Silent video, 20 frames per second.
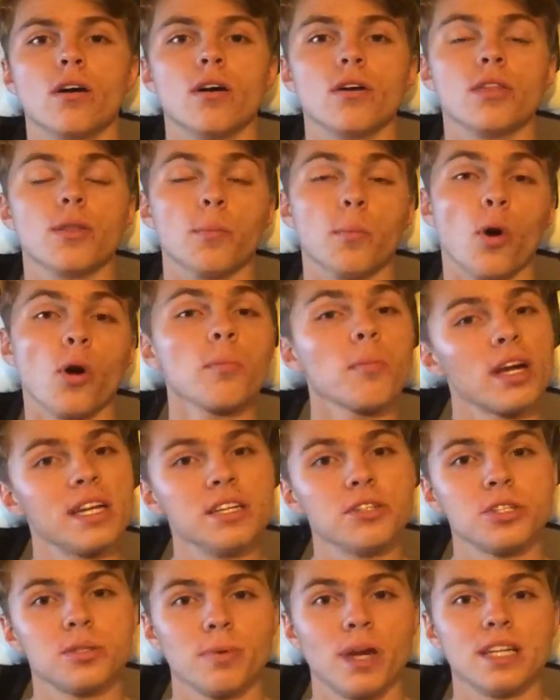the more money
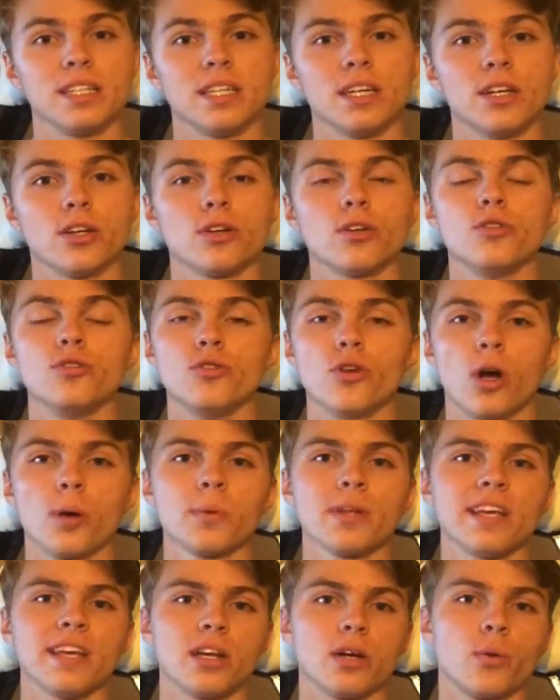you spend here
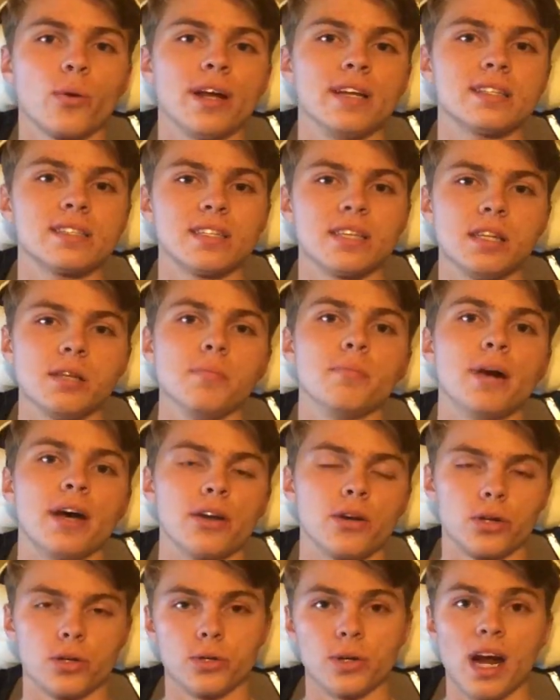normally equates to the
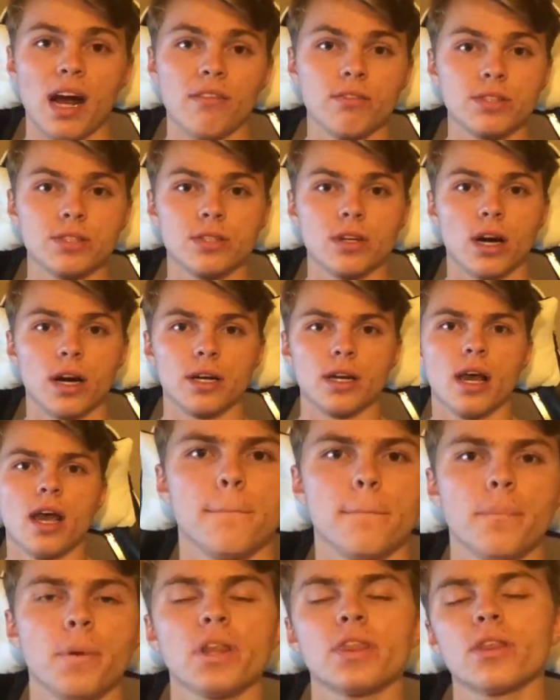better graphics card,
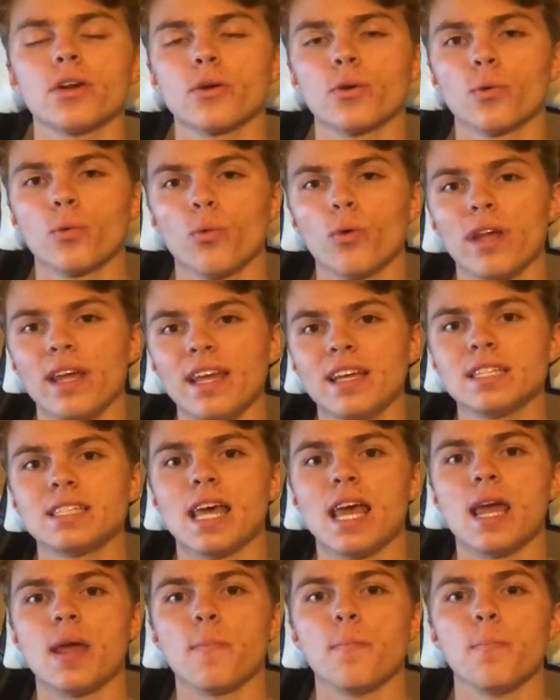but there is
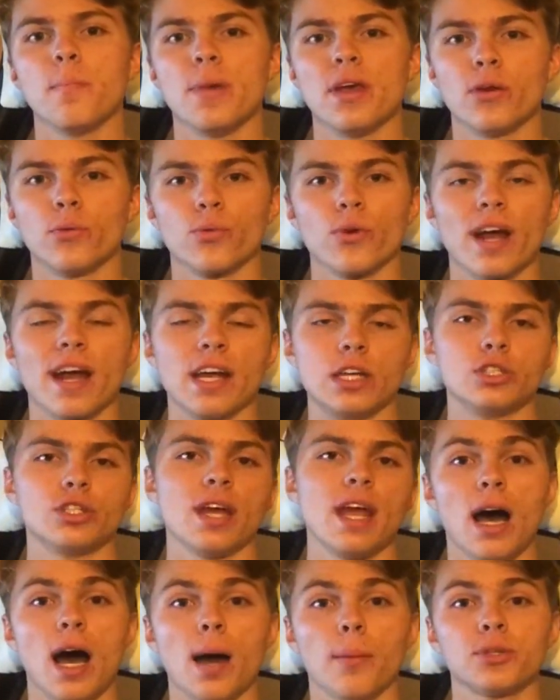a mid-range
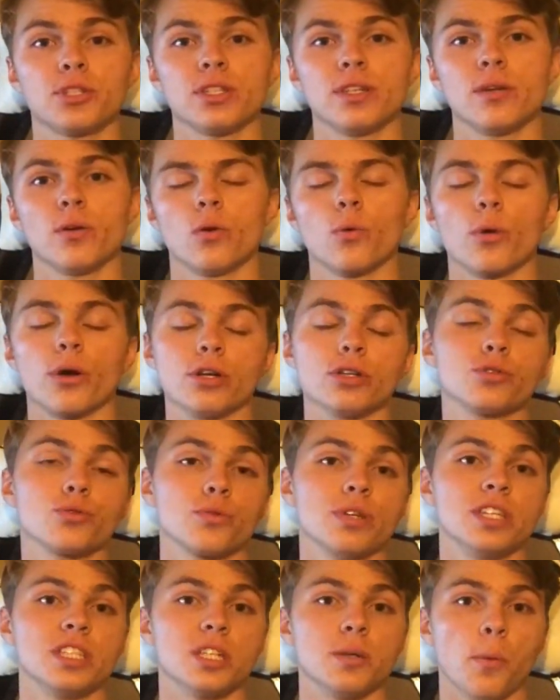option where it's
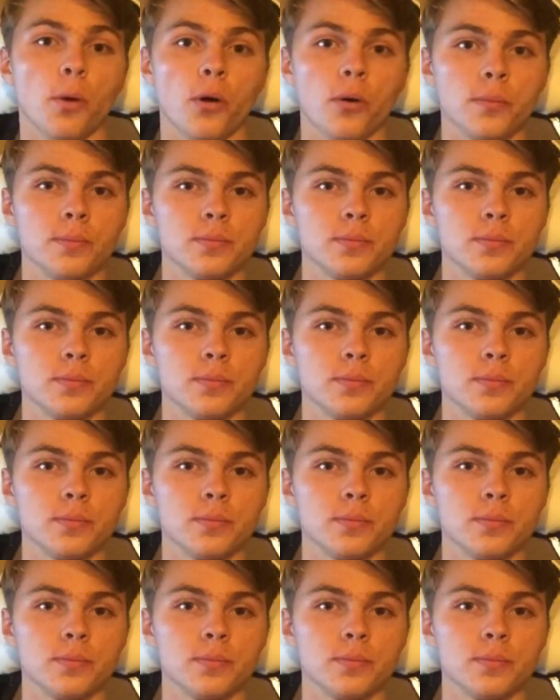reasonable.